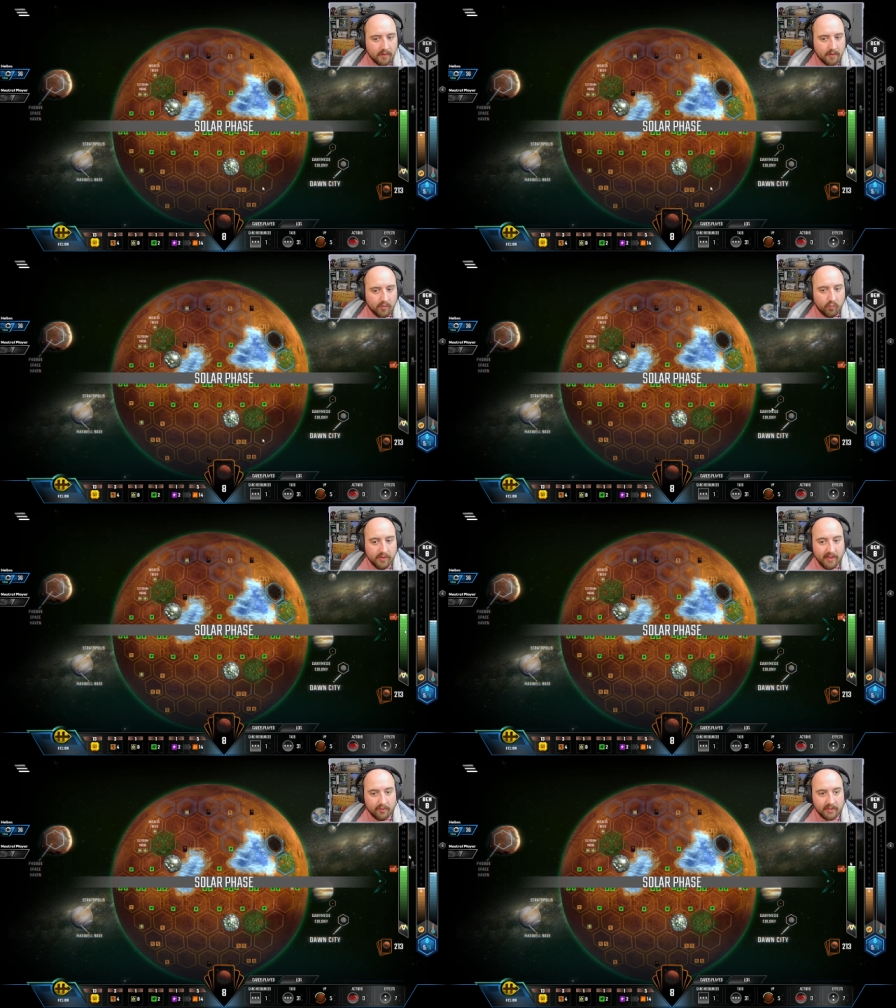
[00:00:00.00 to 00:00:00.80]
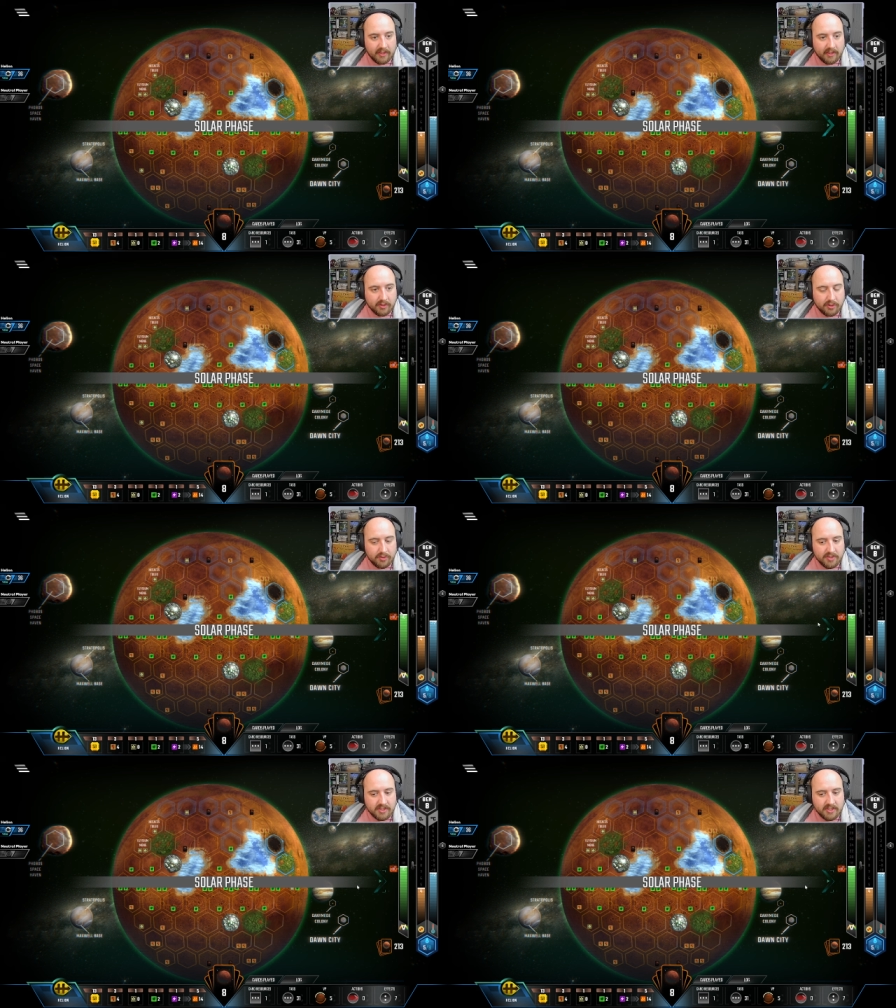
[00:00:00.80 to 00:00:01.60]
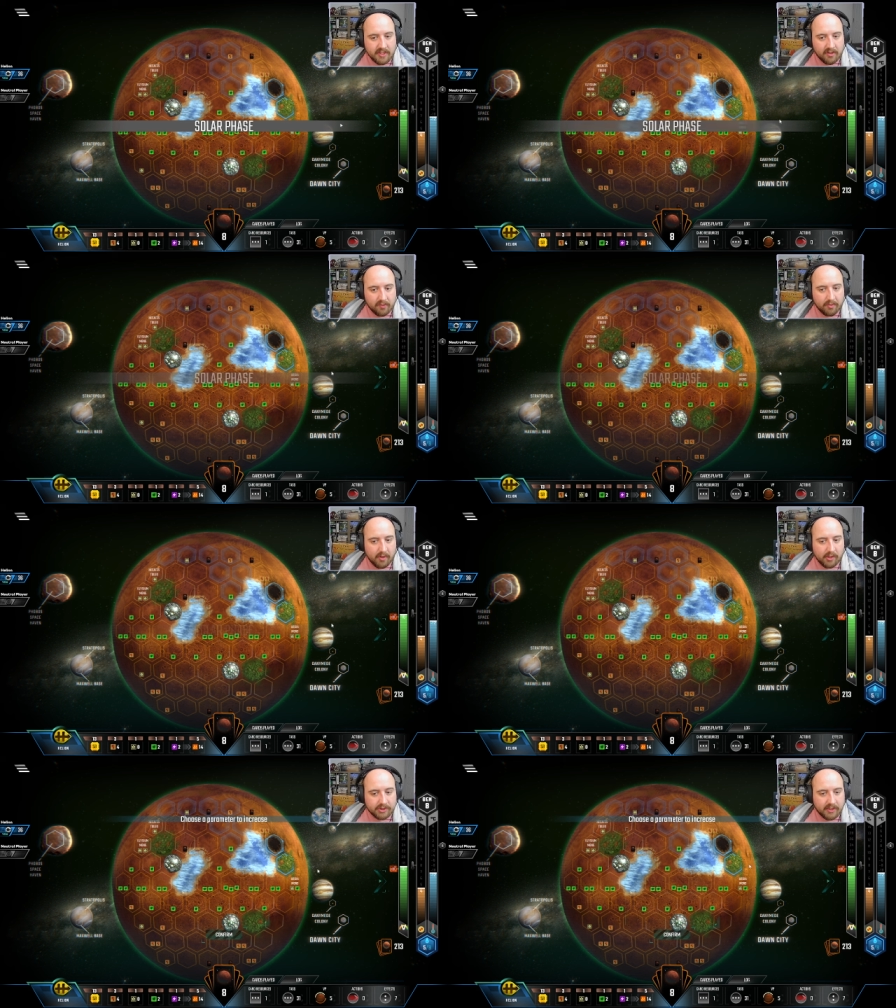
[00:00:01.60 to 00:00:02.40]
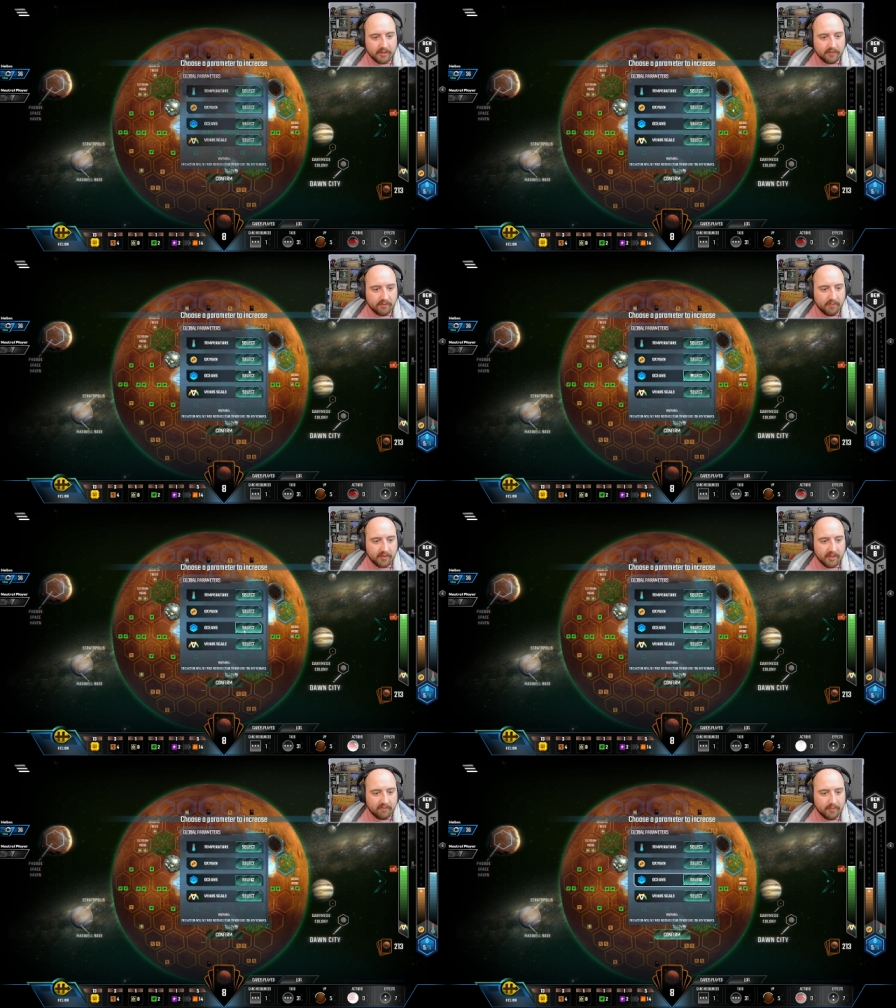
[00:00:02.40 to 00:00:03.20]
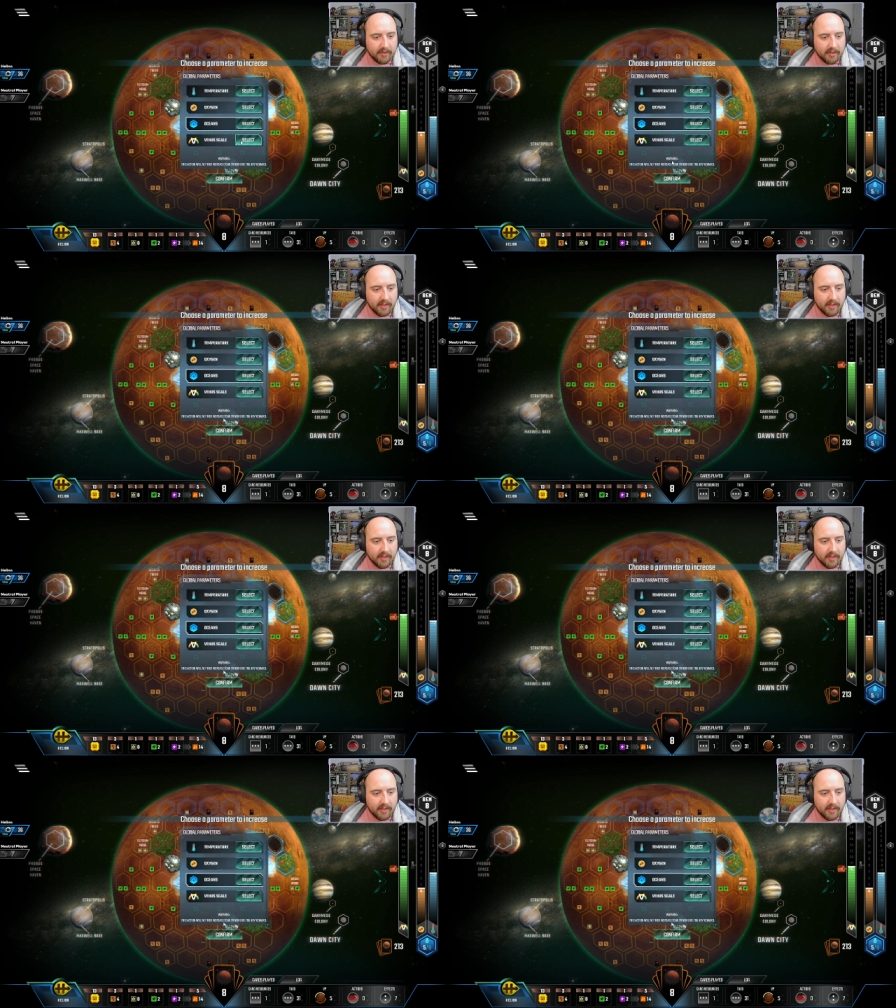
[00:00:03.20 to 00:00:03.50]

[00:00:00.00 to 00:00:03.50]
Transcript: Without needing to use the standard project from the government,